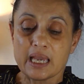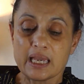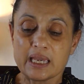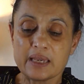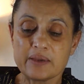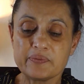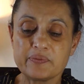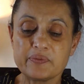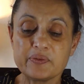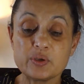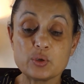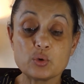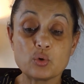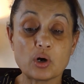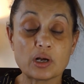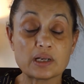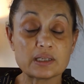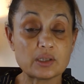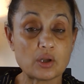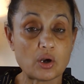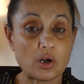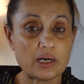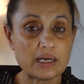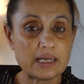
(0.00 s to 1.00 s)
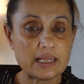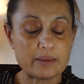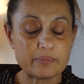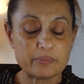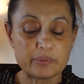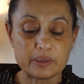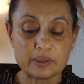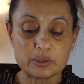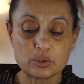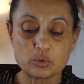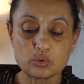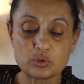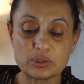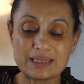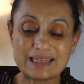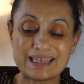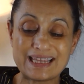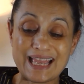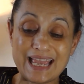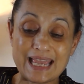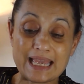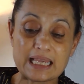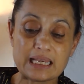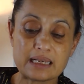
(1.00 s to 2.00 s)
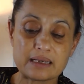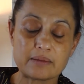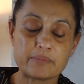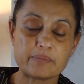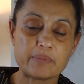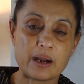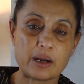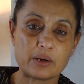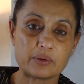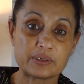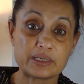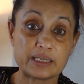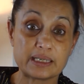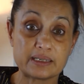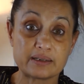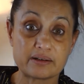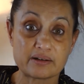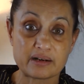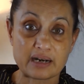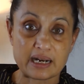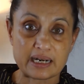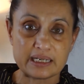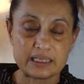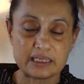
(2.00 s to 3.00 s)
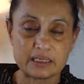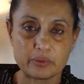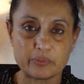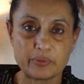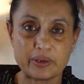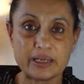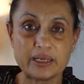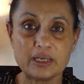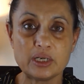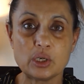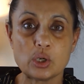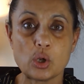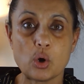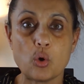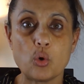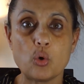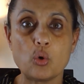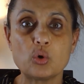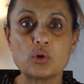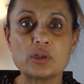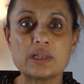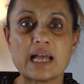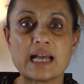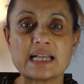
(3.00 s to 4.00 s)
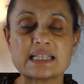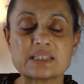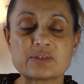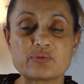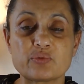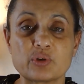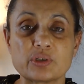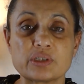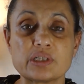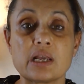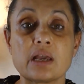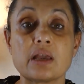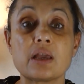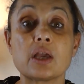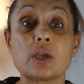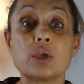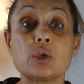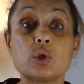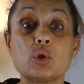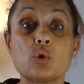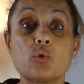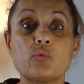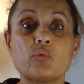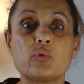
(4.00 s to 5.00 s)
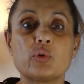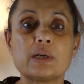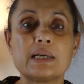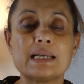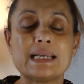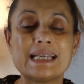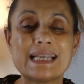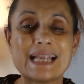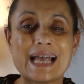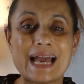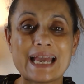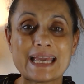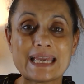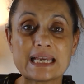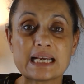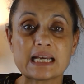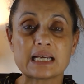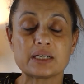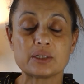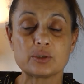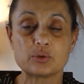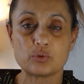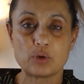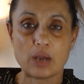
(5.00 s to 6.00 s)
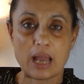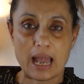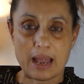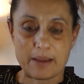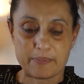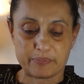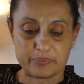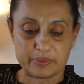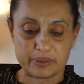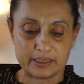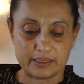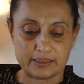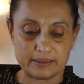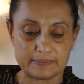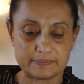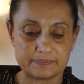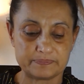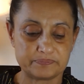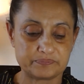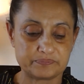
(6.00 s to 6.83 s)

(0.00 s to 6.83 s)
If you are not able to think about it right away, know that's what you would like to happen.